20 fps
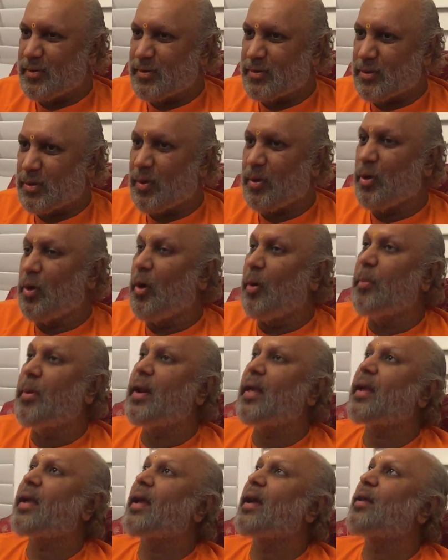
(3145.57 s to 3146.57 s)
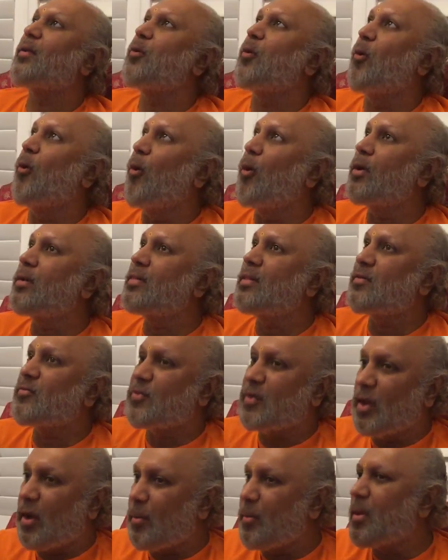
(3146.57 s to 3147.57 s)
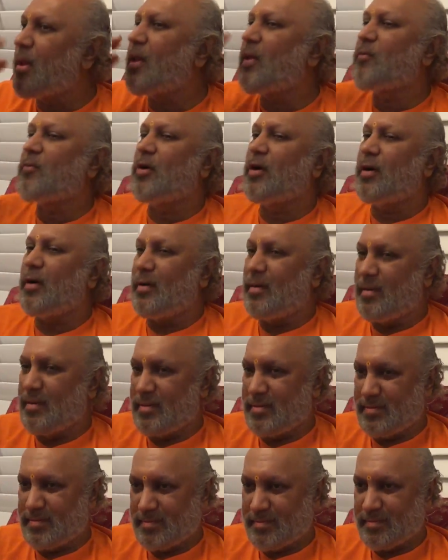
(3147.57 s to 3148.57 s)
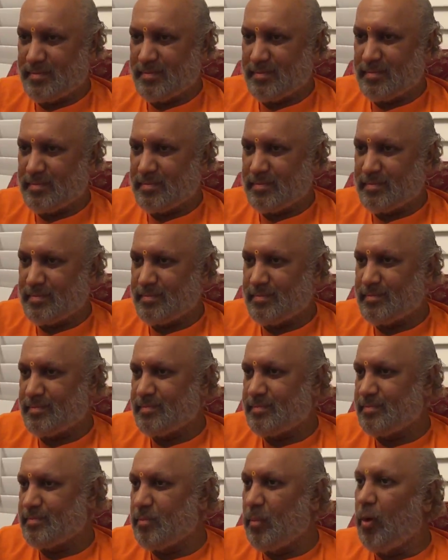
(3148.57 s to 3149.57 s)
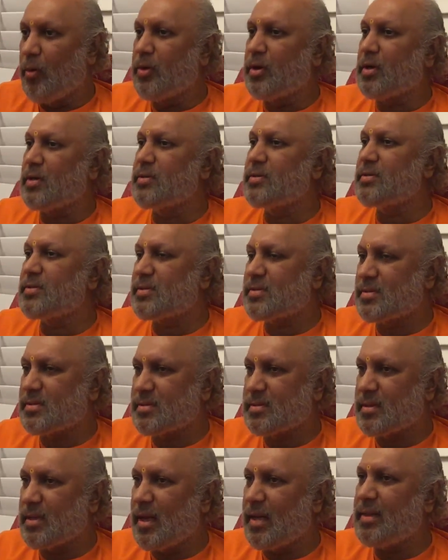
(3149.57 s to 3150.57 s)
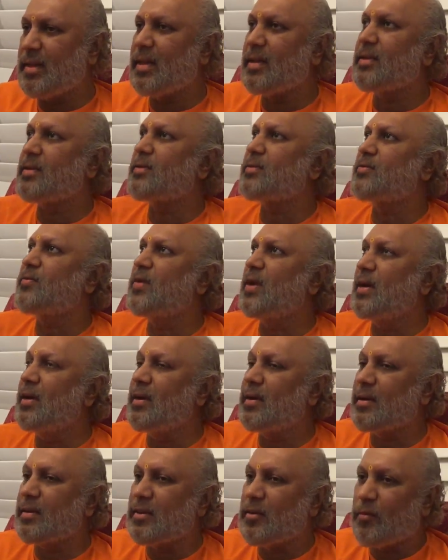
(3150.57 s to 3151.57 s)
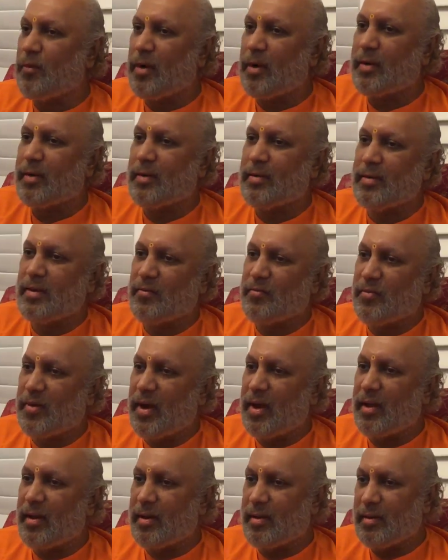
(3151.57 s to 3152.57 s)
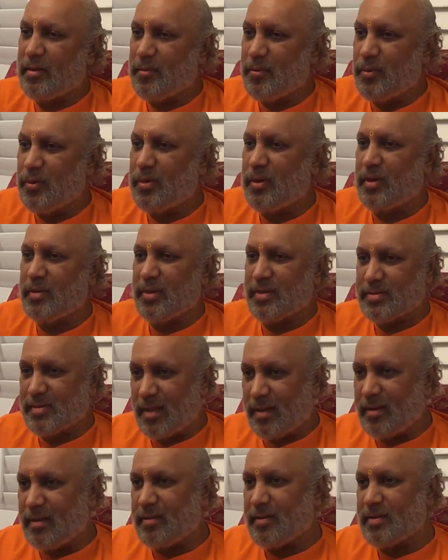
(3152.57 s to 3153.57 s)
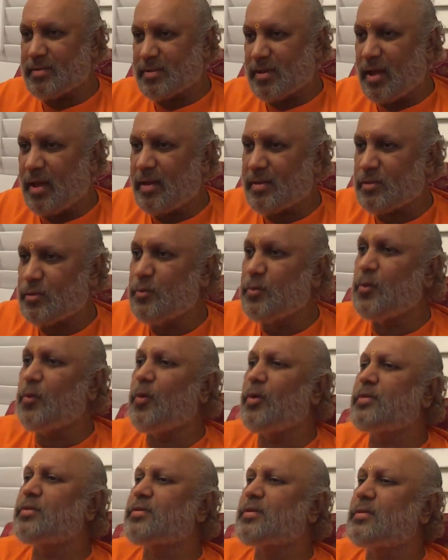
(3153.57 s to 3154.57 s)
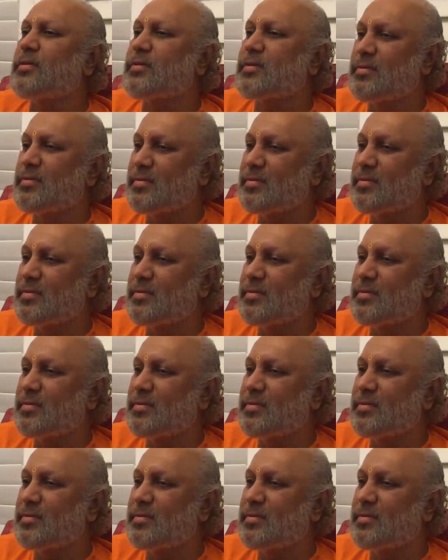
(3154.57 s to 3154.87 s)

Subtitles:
So nobody can own the phenomenal world. Mountains and the wind and the water and the fire and the moon and the sun and the stars, who owns it?